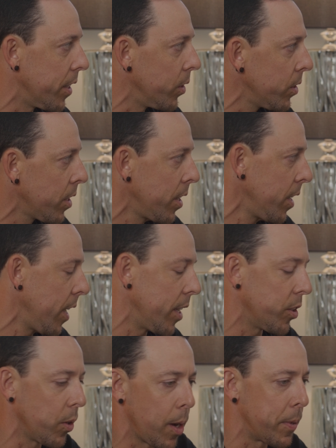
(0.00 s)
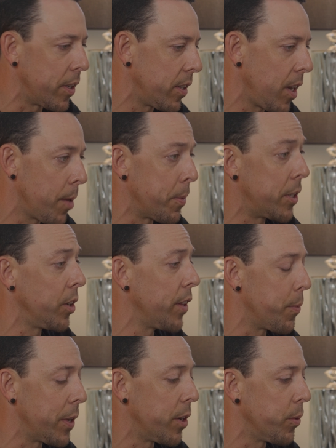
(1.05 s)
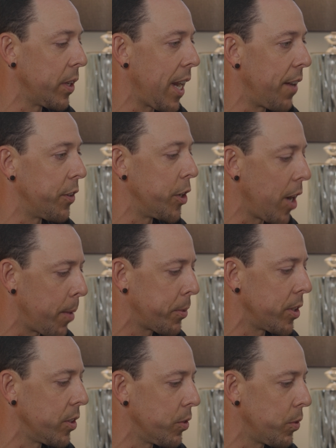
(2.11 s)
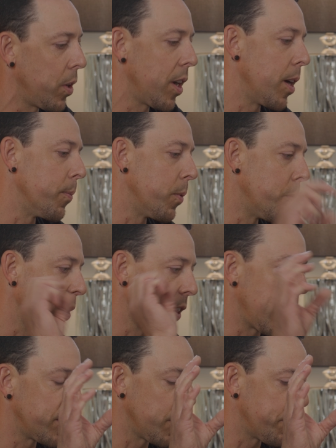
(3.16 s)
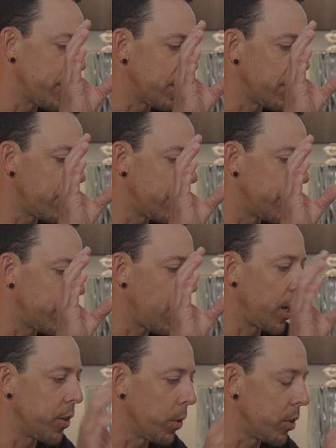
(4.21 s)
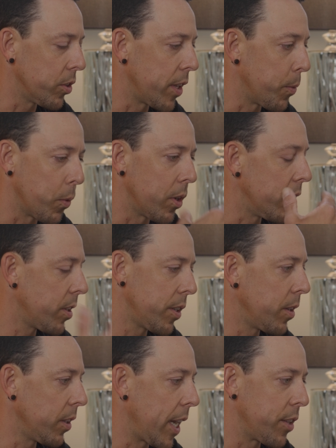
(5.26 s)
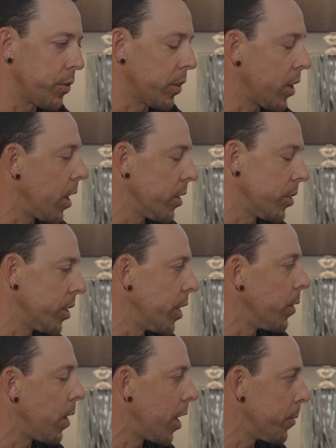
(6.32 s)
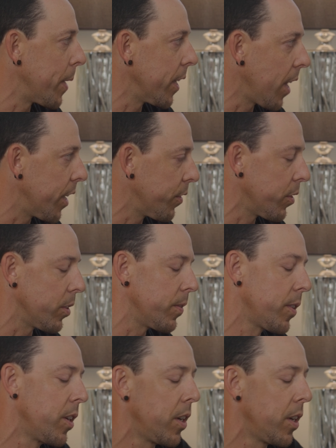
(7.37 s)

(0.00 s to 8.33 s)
tilt. And so up until then, we didn't really have good options with lights up in condors that weren't lights for concert, automated lighting for